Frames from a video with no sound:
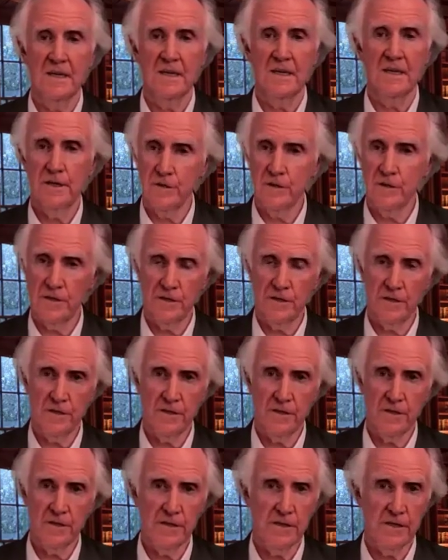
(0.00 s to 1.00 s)
you
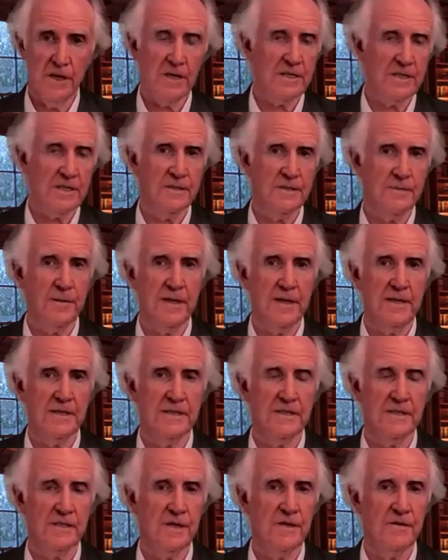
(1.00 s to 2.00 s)
can knock these
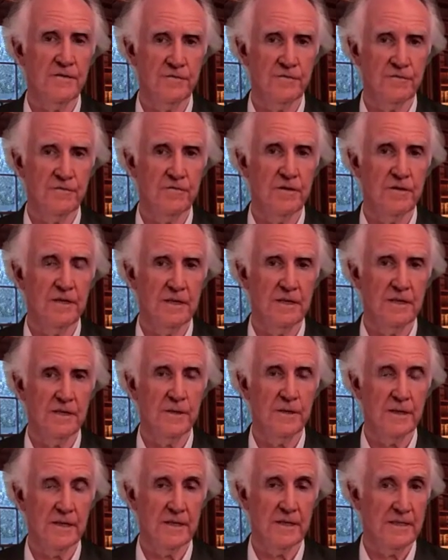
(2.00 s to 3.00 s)
places off really quickly.